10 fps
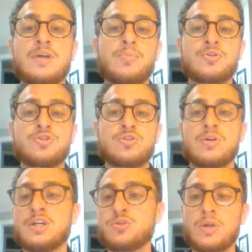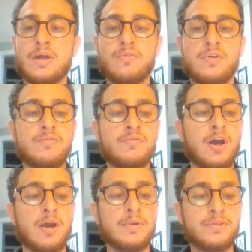temperature as whatever
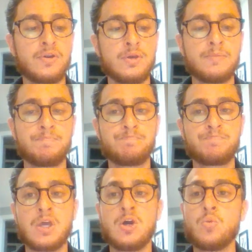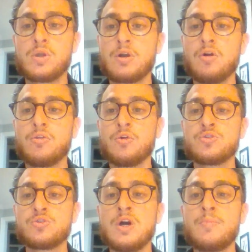environment they're in. We call
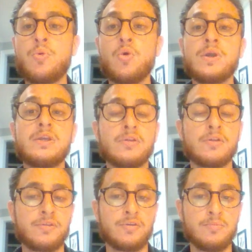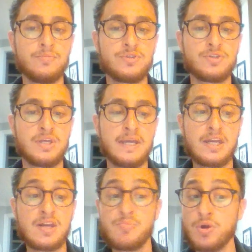those poikilotherms.
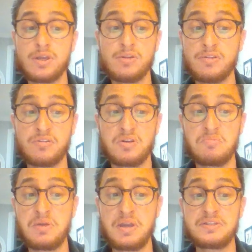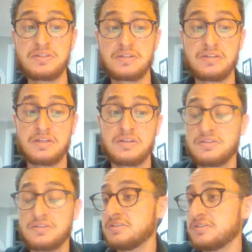And a poikilotherm basically
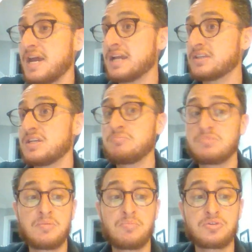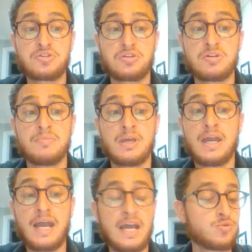is the exact same temperature
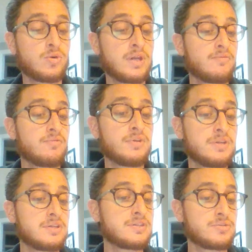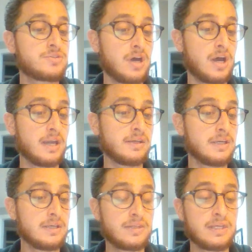as whatever it is outside.
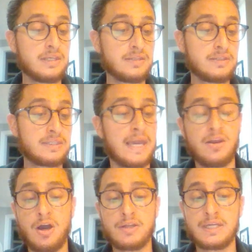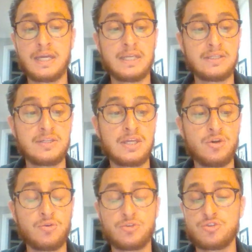They cannot, and they
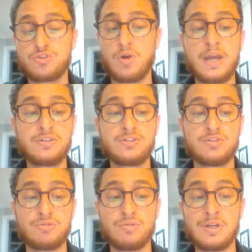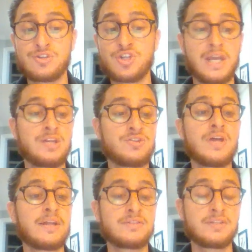don't try to, change
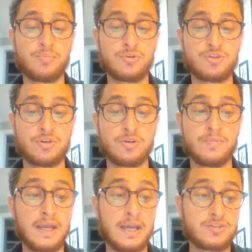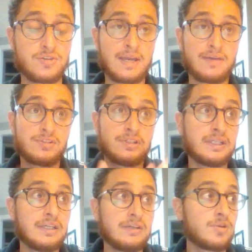that temperature. And so they have to
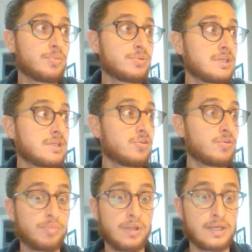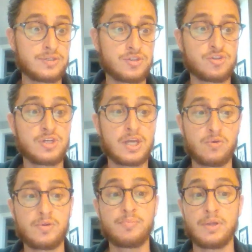live in a particular place,
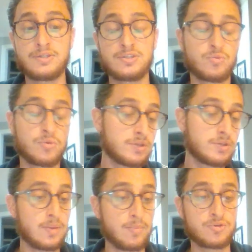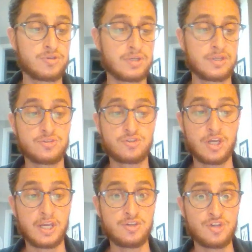generally places where the temperature doesn't
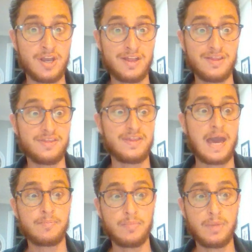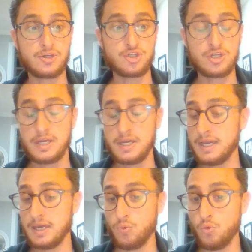change that much.
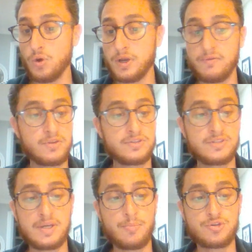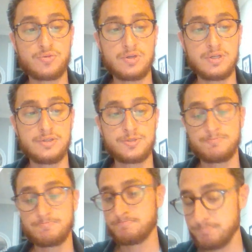And whatever the temperature
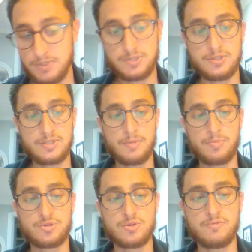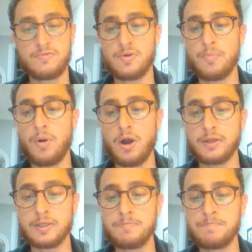is the temperature of their
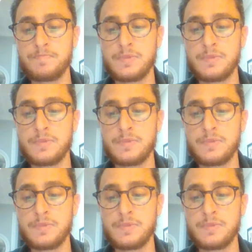body.